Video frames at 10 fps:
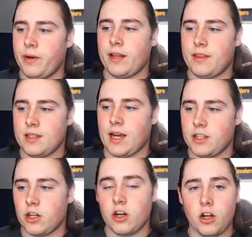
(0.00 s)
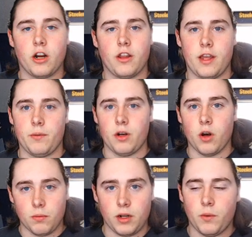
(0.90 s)
We got these guys earlier than we
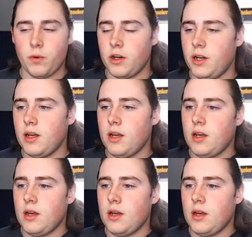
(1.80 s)
normally would.